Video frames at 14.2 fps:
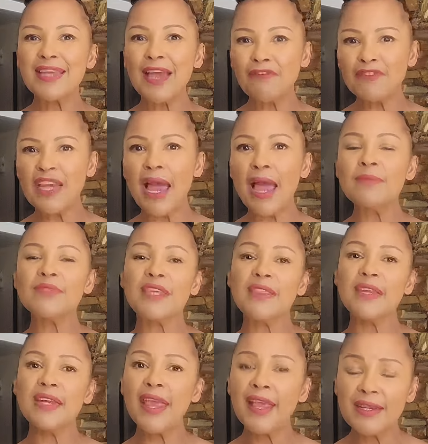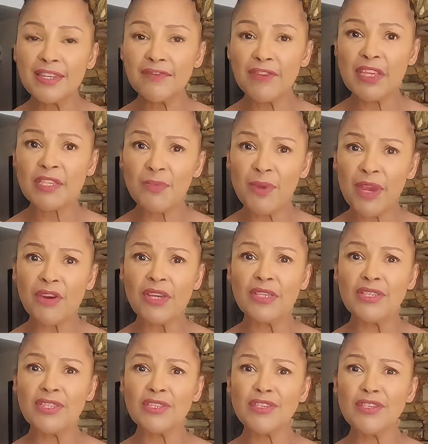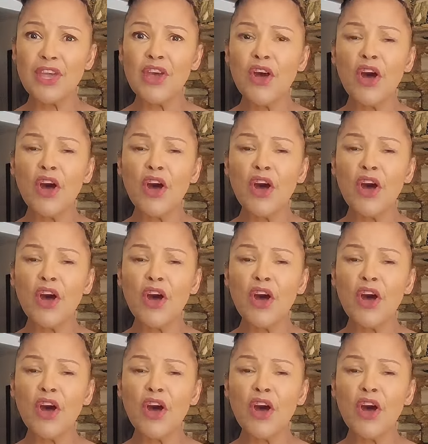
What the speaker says: tough times and the negative experiences